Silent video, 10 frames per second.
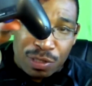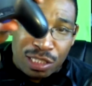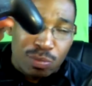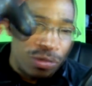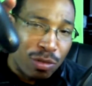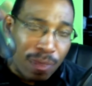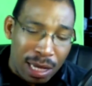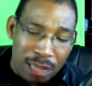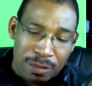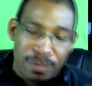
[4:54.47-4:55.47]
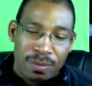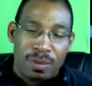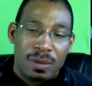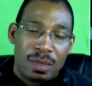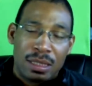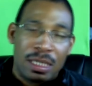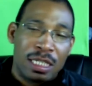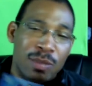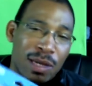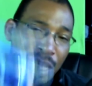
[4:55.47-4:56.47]
it's pretty smooth in the back.
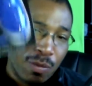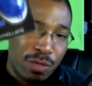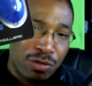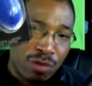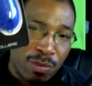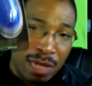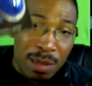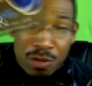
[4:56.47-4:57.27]
This might help with the grip, man.